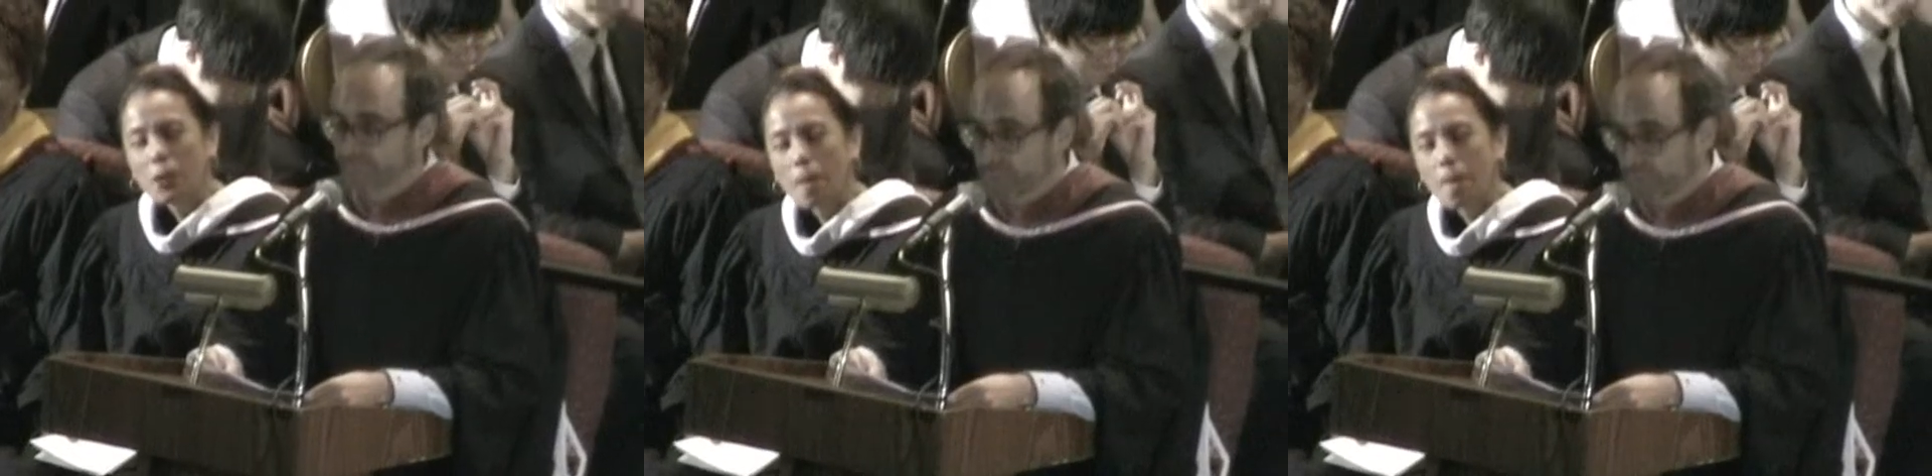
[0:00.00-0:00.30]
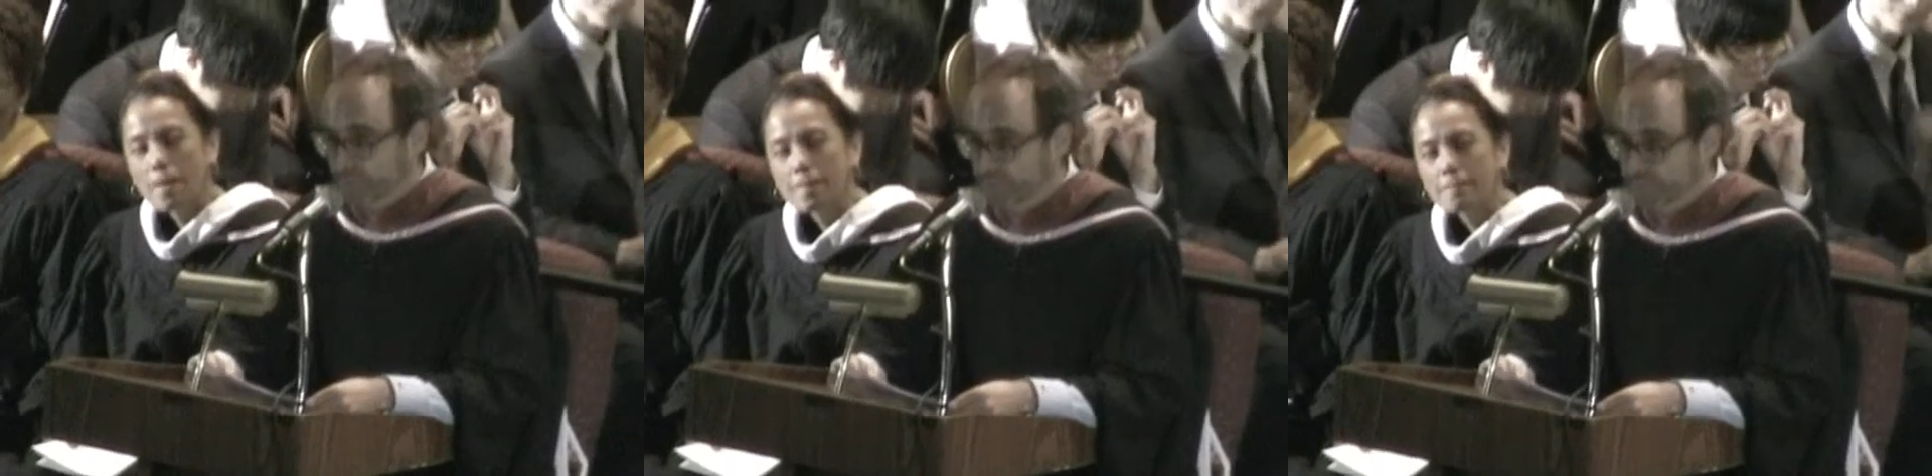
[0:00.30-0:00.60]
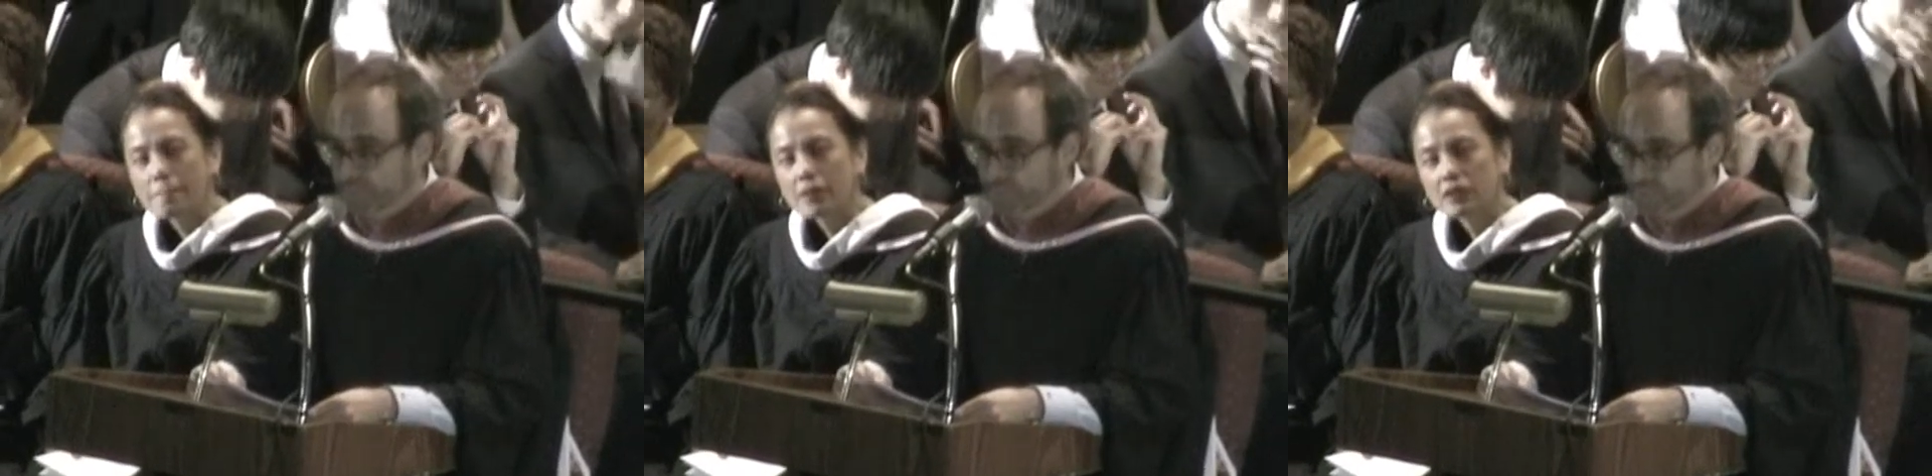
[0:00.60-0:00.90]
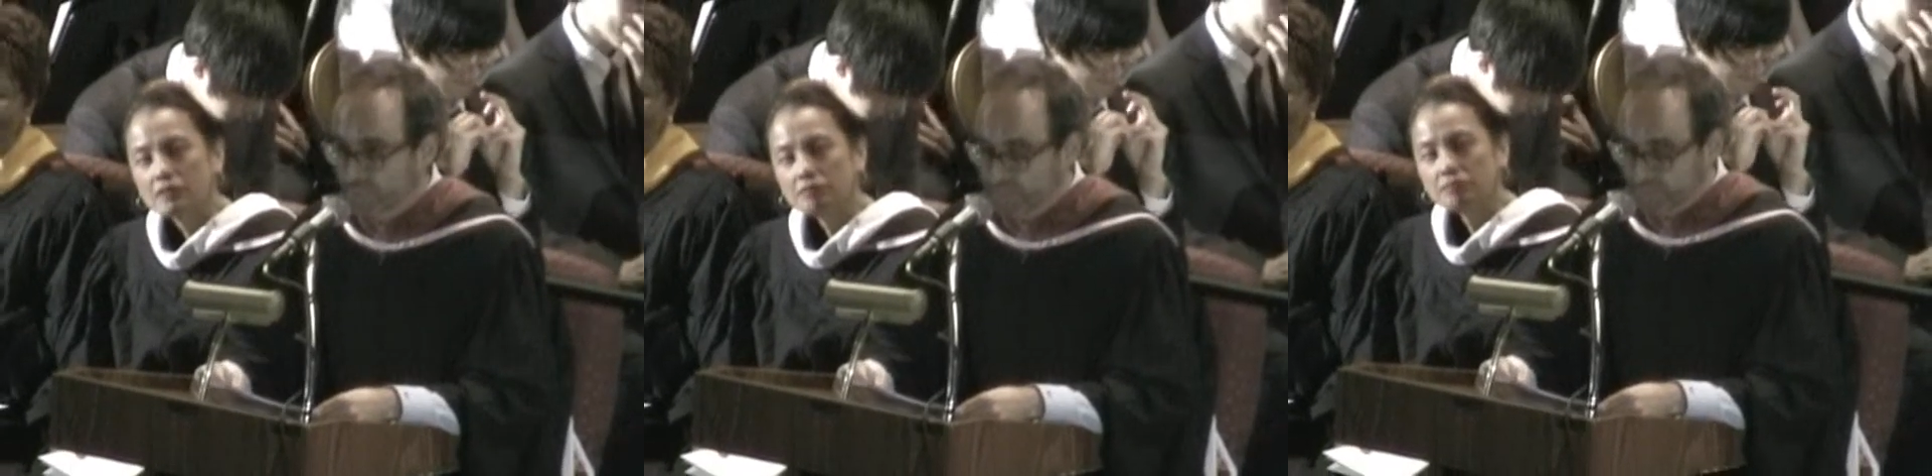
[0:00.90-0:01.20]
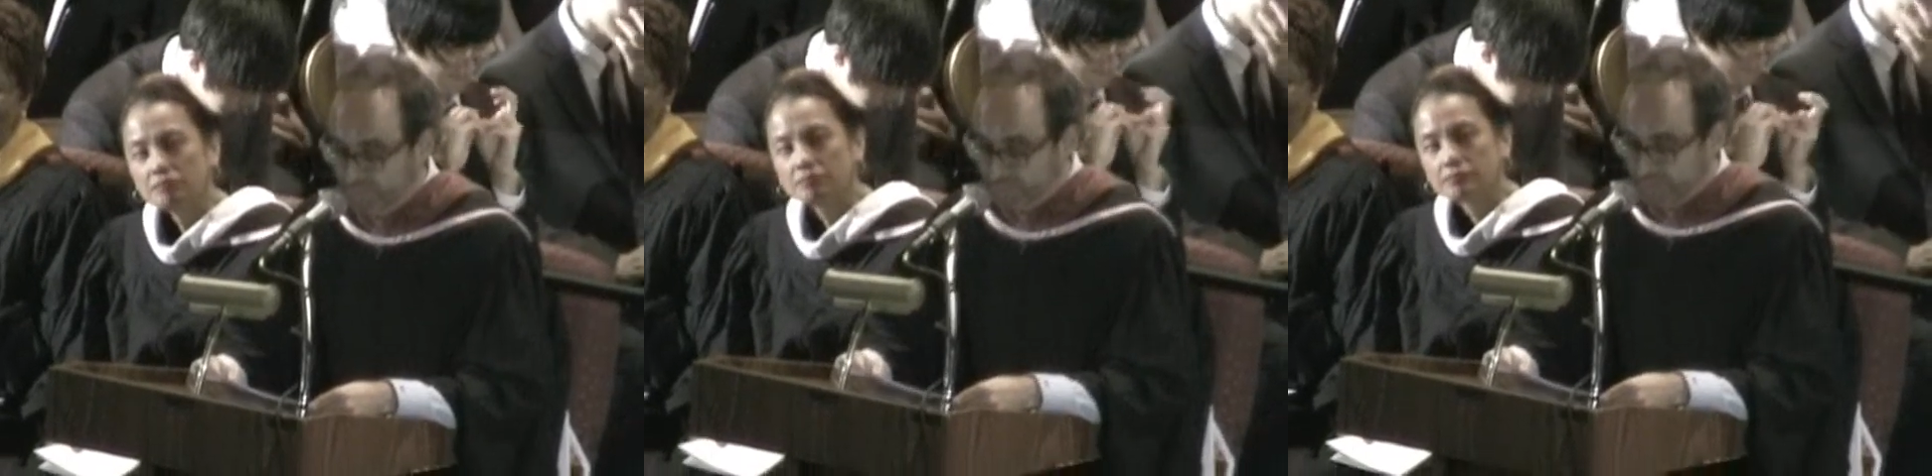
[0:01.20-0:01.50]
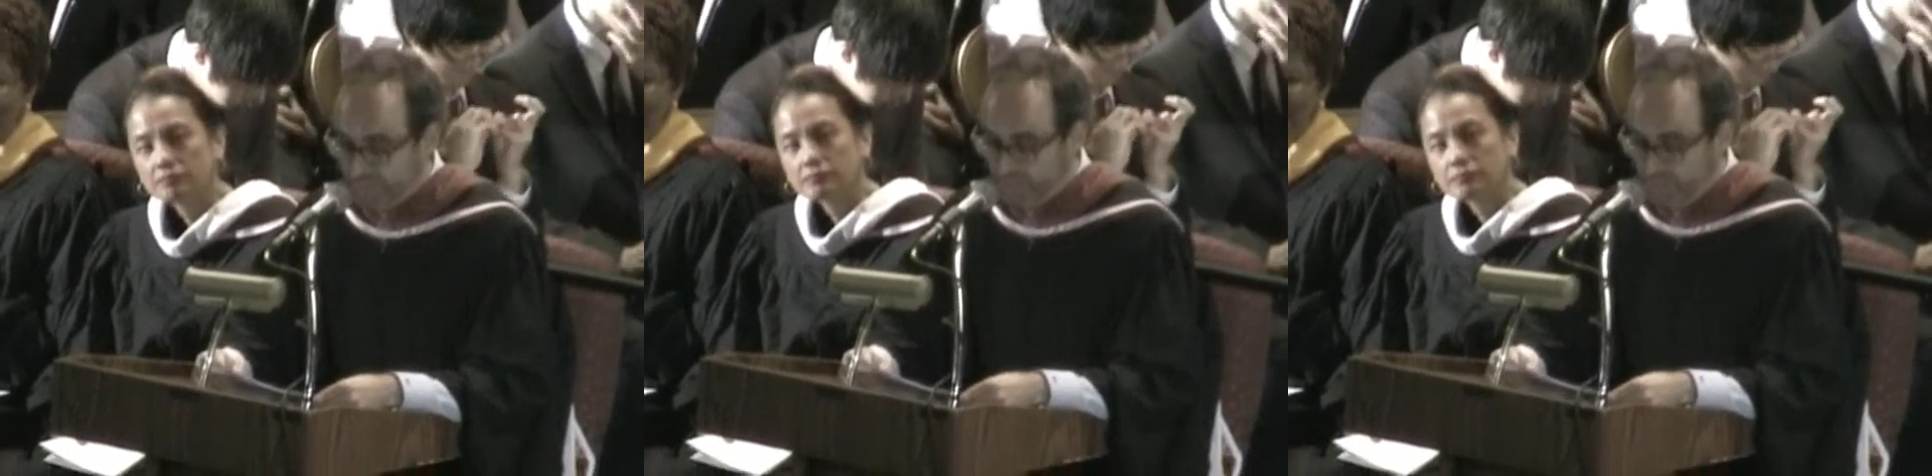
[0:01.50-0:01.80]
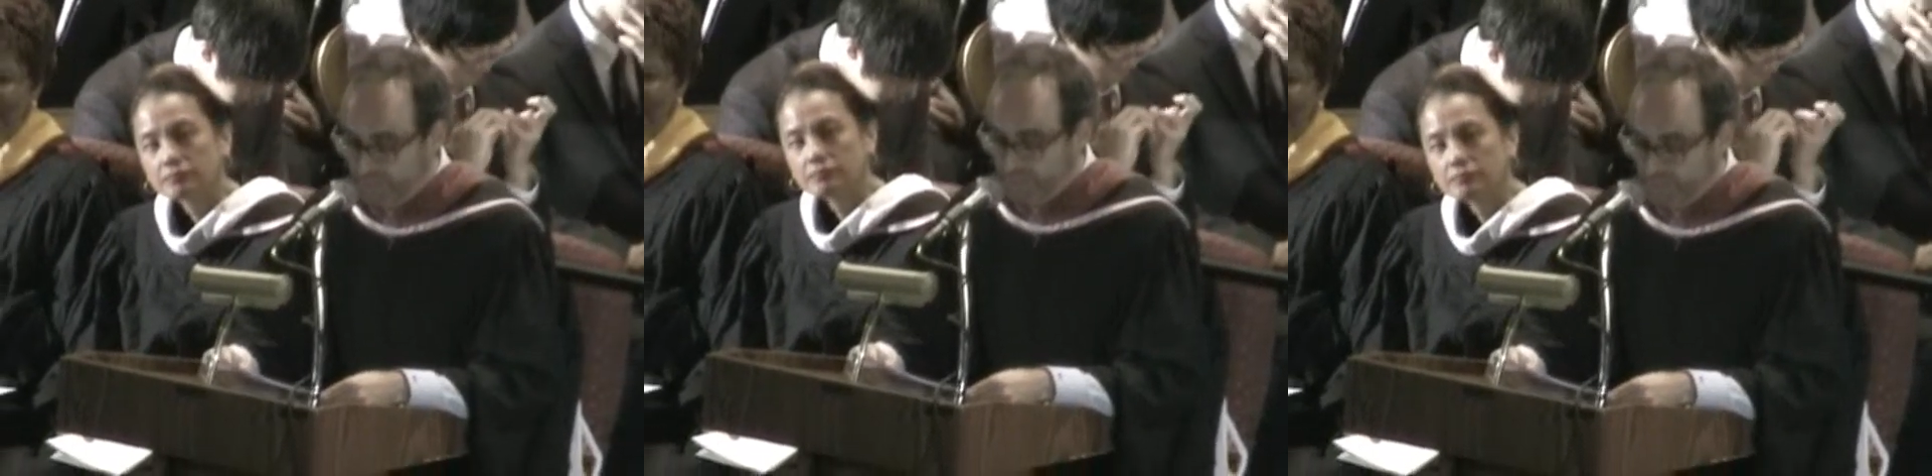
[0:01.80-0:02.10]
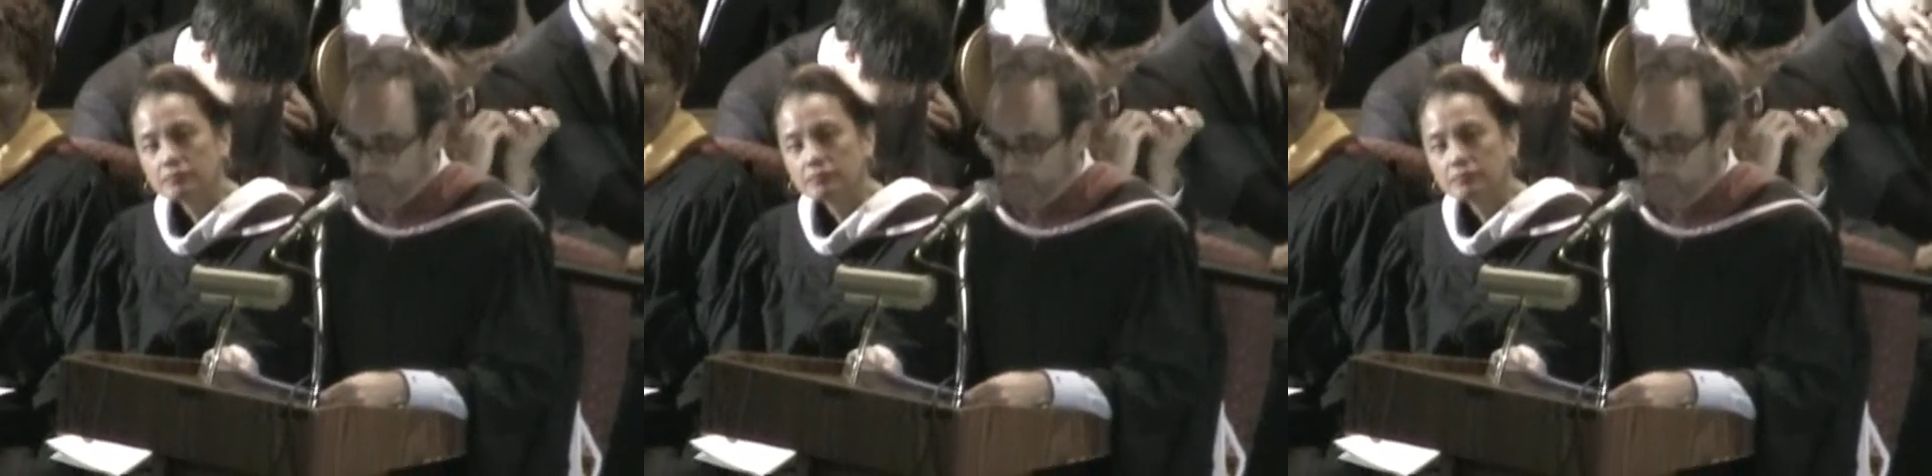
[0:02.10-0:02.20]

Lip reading: But those were different times for our city.